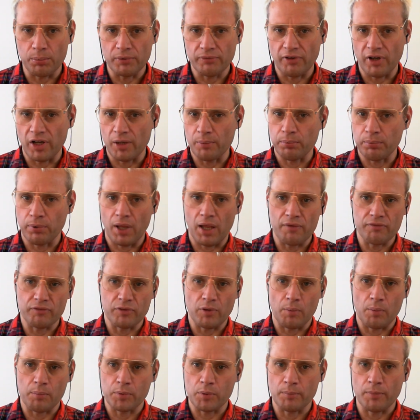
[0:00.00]
if I apply
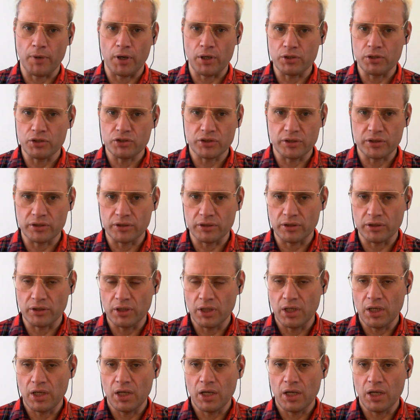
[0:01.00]
for a promotion?